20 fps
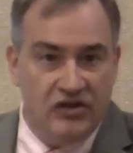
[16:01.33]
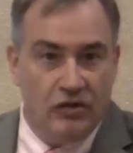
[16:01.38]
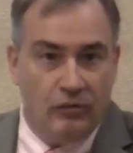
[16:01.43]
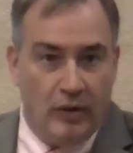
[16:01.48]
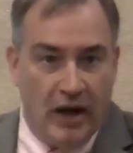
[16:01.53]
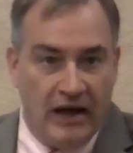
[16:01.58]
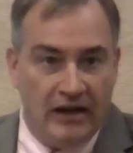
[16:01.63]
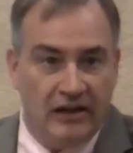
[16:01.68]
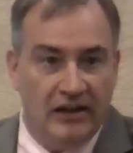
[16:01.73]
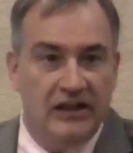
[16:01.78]

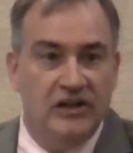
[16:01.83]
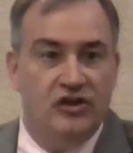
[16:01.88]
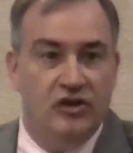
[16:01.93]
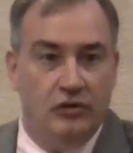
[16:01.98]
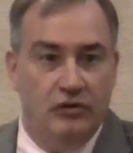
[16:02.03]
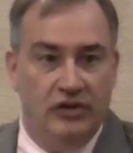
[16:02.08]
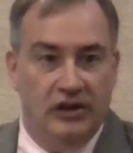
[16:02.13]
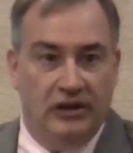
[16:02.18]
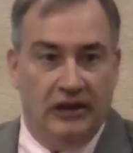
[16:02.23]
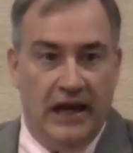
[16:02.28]
directly
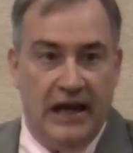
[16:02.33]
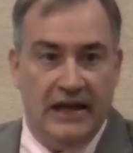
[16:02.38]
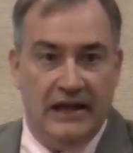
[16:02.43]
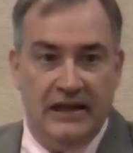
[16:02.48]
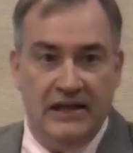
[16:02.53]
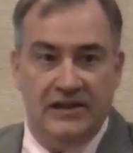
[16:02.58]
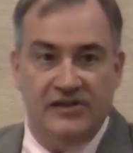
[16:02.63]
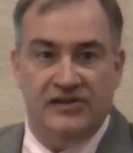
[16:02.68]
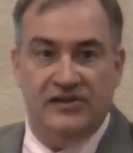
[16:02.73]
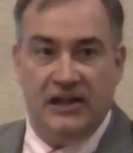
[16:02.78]
to the
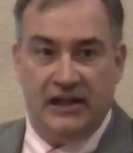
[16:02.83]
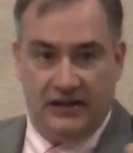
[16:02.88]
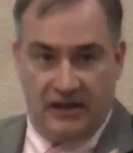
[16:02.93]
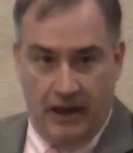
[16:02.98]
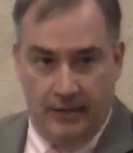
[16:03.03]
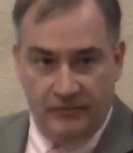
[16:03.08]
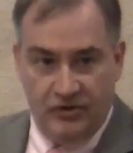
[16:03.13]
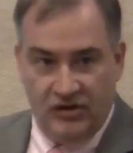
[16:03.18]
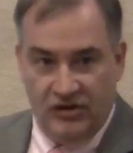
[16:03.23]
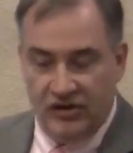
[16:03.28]
ladies that
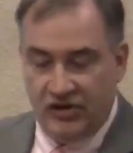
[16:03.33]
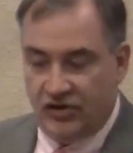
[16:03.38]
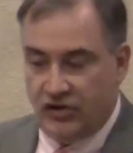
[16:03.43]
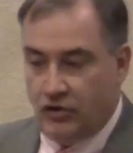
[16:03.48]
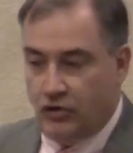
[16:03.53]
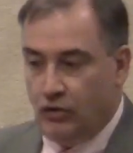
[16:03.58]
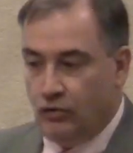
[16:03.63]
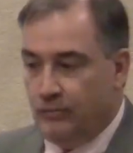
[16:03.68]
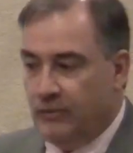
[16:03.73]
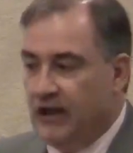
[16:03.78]
come to the
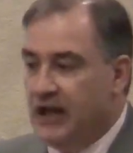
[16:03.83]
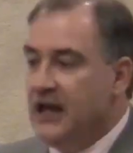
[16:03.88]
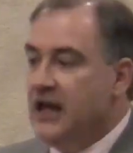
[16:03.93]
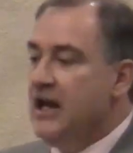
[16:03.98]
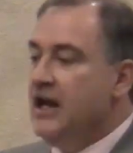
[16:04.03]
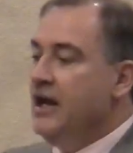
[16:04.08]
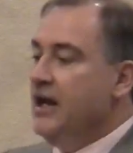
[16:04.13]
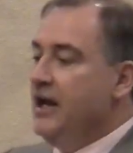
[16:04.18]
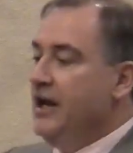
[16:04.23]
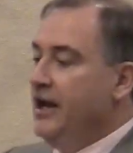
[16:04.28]
tomb,
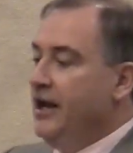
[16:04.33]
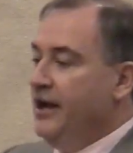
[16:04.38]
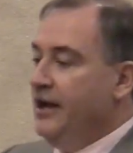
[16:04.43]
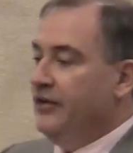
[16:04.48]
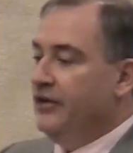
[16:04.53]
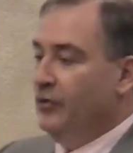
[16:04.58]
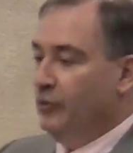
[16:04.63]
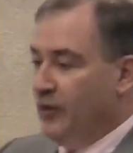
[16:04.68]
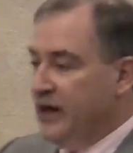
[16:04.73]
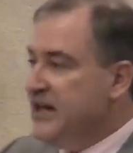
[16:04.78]

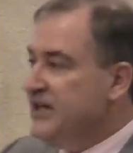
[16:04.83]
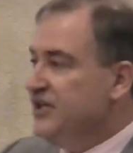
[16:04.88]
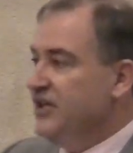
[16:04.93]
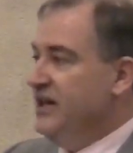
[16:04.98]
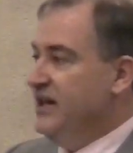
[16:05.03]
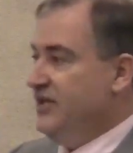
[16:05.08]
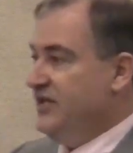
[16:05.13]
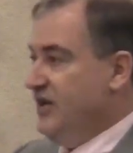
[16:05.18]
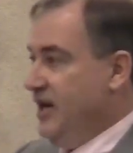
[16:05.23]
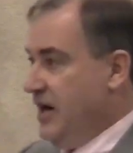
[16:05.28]
the
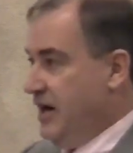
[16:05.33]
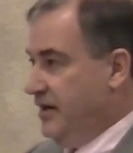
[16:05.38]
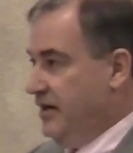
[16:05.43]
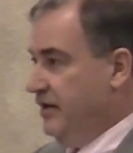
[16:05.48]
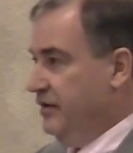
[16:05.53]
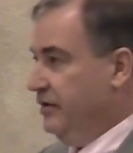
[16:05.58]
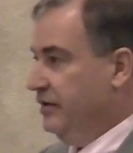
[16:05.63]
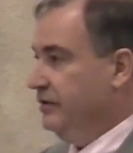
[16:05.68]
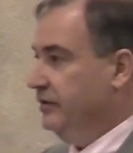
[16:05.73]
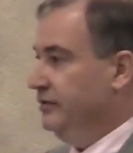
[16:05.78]
reason he's not
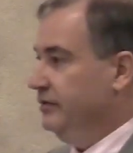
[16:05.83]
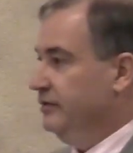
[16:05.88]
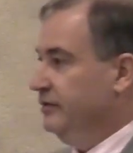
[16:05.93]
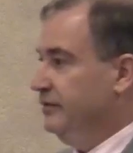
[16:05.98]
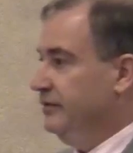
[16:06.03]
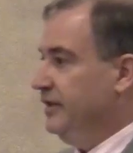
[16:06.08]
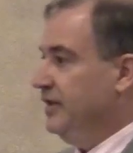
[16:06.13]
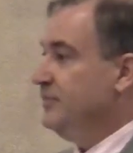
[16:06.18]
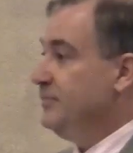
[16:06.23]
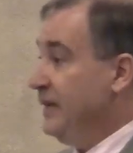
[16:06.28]
here
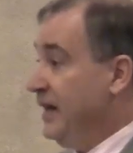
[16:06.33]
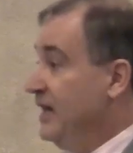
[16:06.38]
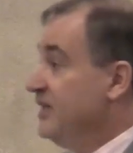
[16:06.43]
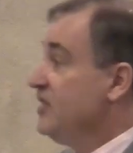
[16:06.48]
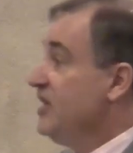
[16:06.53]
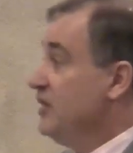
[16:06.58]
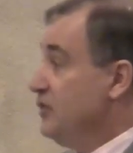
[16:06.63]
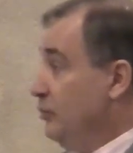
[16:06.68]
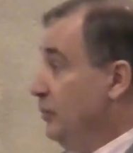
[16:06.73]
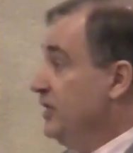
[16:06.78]
is
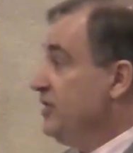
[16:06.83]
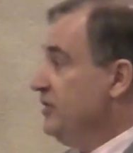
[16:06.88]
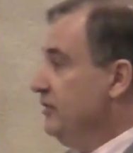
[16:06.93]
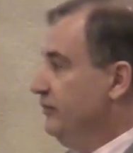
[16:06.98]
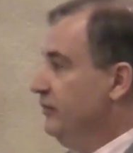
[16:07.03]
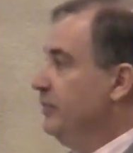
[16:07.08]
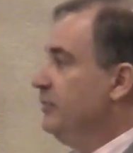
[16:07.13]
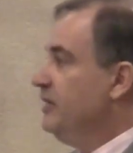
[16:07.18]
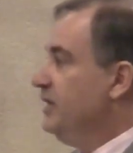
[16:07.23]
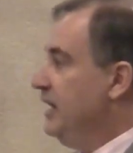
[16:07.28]
because he has risen
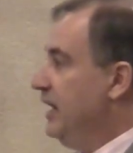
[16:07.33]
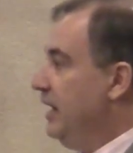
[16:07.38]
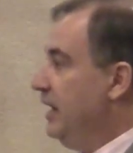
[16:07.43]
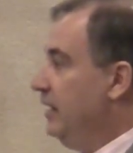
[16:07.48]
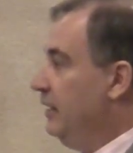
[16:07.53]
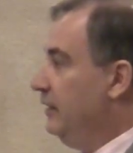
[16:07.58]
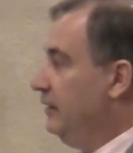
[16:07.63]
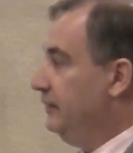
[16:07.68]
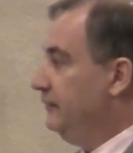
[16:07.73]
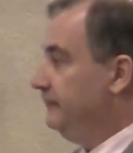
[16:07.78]
from the
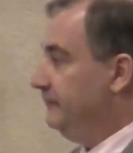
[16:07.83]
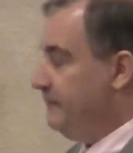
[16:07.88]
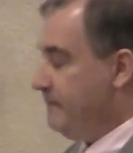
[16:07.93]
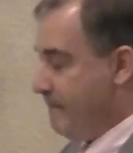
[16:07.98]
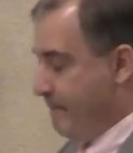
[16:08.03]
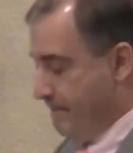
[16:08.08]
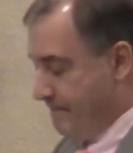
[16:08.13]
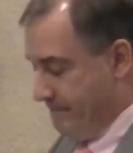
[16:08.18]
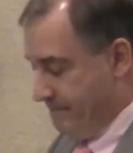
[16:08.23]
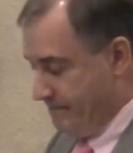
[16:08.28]
dead.
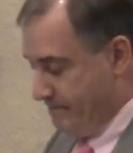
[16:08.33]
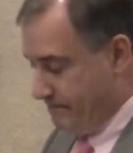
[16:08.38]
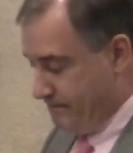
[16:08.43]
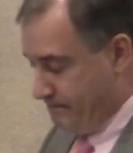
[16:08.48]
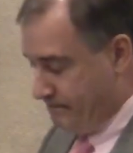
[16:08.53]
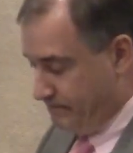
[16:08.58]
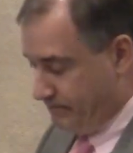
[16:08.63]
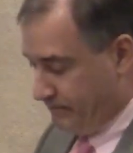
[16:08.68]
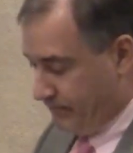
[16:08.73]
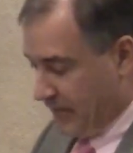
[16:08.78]

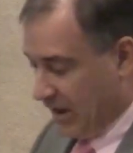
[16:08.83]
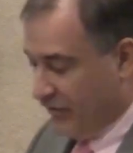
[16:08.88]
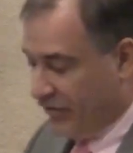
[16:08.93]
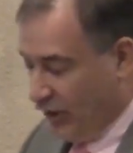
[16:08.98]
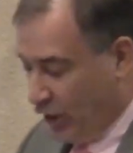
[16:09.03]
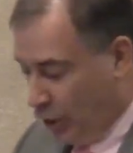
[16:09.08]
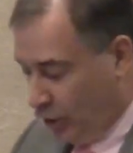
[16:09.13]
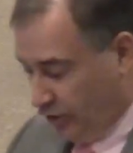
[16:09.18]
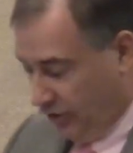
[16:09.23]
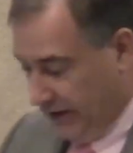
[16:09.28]

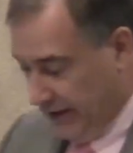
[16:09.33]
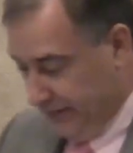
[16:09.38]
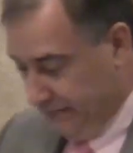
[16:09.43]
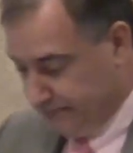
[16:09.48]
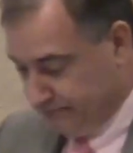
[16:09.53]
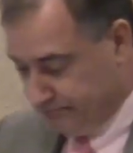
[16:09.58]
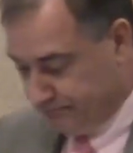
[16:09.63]
Thirdly,